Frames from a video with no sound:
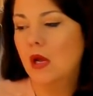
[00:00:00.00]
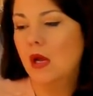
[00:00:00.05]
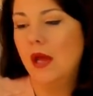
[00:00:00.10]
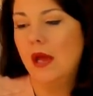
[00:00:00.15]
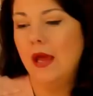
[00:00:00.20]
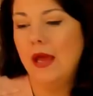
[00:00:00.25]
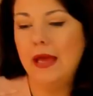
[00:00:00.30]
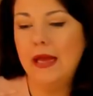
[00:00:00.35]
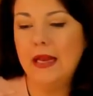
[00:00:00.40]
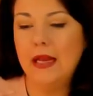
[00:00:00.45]

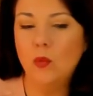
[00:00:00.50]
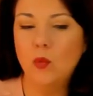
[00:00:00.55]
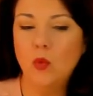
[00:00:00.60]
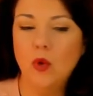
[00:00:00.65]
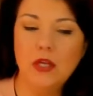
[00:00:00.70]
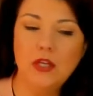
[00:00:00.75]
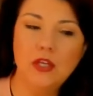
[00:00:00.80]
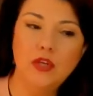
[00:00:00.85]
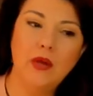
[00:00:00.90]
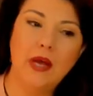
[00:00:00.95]
And I
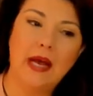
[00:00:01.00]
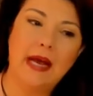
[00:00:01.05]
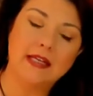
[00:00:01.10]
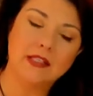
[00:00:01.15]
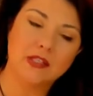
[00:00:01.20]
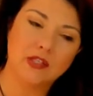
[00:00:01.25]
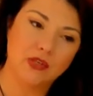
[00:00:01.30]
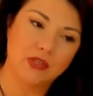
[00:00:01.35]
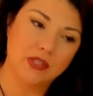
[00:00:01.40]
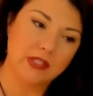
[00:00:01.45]
want you to
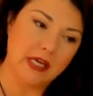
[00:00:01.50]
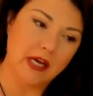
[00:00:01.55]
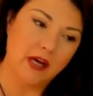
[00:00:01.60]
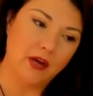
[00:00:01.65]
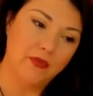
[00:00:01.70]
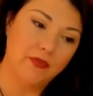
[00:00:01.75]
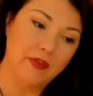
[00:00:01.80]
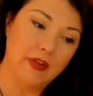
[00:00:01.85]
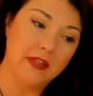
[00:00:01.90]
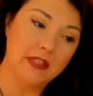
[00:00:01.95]
ask
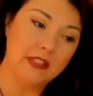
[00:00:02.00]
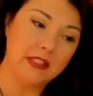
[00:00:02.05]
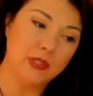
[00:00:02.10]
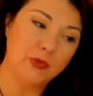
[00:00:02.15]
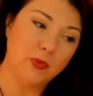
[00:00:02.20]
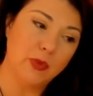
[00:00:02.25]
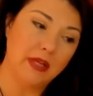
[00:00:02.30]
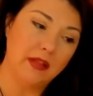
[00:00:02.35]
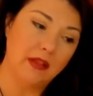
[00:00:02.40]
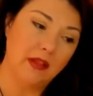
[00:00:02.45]
yourself, and this is
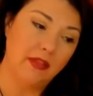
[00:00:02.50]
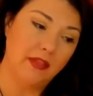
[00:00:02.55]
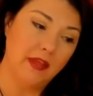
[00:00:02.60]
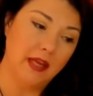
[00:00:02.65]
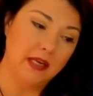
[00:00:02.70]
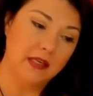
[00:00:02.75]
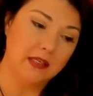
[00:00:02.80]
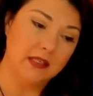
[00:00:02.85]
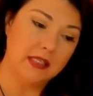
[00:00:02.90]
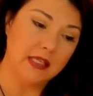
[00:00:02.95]
one of the
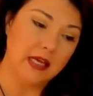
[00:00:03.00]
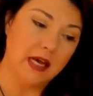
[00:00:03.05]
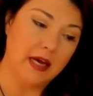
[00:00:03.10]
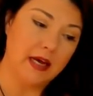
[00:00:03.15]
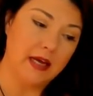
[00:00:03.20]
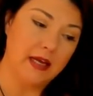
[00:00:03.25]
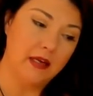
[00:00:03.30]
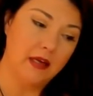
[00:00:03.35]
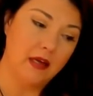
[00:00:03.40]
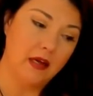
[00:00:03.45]
things
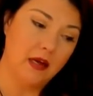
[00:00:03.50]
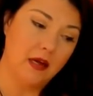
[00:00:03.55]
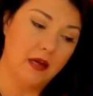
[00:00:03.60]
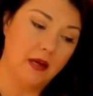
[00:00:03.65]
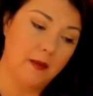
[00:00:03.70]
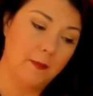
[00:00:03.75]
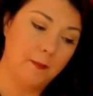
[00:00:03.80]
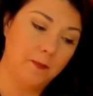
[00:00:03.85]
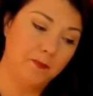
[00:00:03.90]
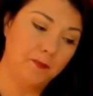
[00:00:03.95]
that
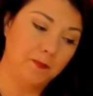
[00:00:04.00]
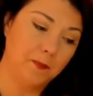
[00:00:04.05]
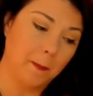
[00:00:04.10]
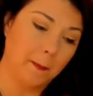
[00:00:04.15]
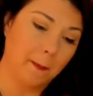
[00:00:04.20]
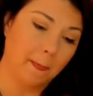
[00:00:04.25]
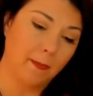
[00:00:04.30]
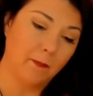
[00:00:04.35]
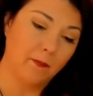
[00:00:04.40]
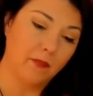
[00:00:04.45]

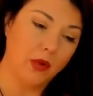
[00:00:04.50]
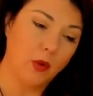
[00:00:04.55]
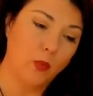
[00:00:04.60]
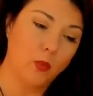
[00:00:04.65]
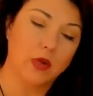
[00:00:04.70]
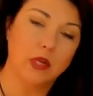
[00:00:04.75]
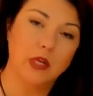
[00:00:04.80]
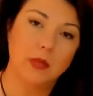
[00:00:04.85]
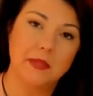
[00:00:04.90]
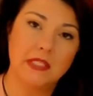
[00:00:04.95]
we're
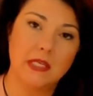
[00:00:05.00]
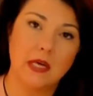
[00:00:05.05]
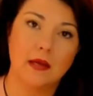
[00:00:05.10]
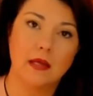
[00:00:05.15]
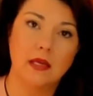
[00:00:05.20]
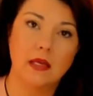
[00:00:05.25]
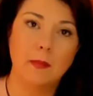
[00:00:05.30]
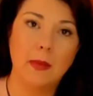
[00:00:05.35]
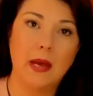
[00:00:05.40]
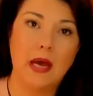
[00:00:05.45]
going to be
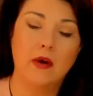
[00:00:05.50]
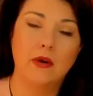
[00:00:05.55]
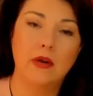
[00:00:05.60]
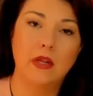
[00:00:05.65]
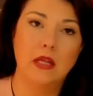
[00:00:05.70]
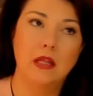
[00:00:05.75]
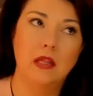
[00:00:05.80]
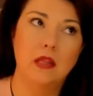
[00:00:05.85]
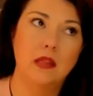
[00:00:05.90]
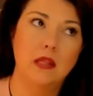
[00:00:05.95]
talking about
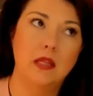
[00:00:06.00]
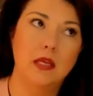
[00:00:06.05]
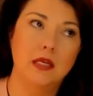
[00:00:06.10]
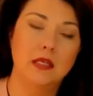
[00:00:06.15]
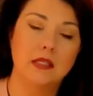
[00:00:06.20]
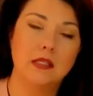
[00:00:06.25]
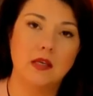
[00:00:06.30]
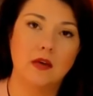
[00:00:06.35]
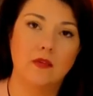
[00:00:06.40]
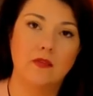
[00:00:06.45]
in the
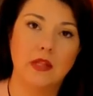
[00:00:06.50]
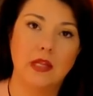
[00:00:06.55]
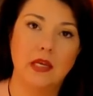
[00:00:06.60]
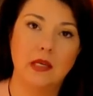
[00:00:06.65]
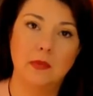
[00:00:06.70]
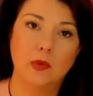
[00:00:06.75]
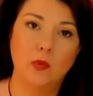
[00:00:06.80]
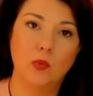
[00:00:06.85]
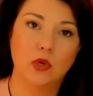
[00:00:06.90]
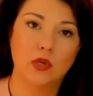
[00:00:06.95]

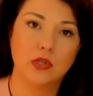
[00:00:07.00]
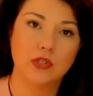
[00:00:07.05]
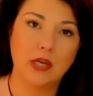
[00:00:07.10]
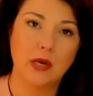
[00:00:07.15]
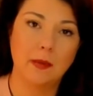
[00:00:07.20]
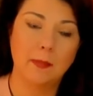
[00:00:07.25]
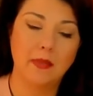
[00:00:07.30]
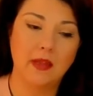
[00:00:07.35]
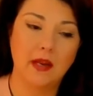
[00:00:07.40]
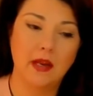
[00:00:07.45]
self-alignment
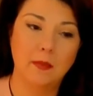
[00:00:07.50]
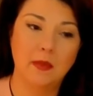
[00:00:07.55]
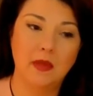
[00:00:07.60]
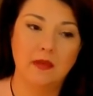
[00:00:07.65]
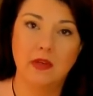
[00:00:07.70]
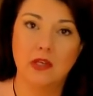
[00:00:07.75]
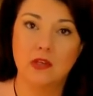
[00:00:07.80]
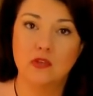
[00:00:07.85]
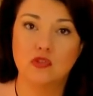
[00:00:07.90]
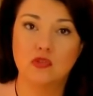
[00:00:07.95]
workshop that I'm
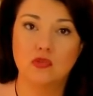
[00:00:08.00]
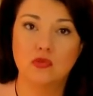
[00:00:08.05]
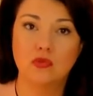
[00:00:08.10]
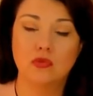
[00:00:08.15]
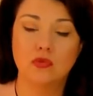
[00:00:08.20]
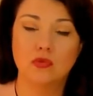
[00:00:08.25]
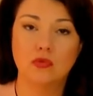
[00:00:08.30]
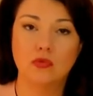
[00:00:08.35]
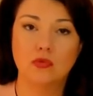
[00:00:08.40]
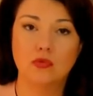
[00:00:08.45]
giving
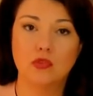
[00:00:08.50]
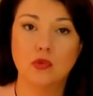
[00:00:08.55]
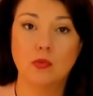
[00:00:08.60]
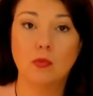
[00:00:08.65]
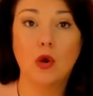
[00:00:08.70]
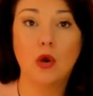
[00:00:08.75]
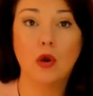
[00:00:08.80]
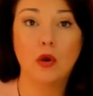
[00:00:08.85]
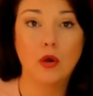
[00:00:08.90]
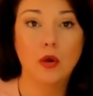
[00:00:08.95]

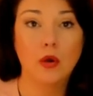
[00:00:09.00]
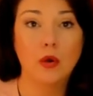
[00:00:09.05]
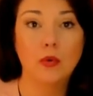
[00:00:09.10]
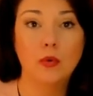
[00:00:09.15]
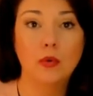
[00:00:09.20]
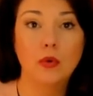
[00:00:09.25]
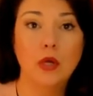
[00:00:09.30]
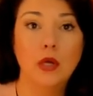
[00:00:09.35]
tomorrow.